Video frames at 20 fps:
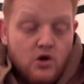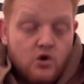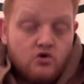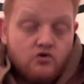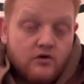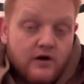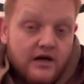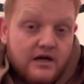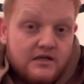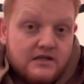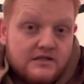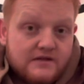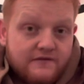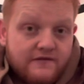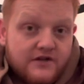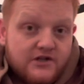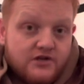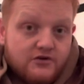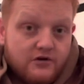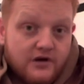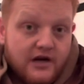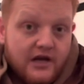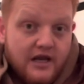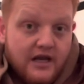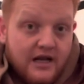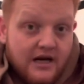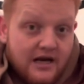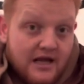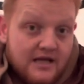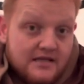Credence Fishery
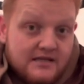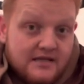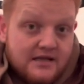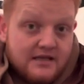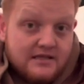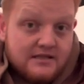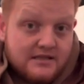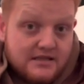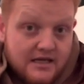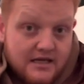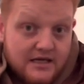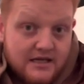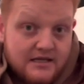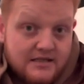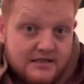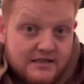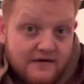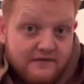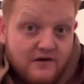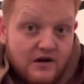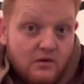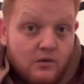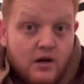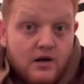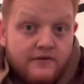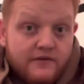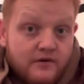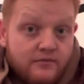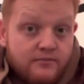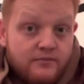in Essex is definitely one
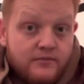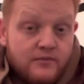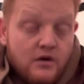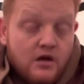of them.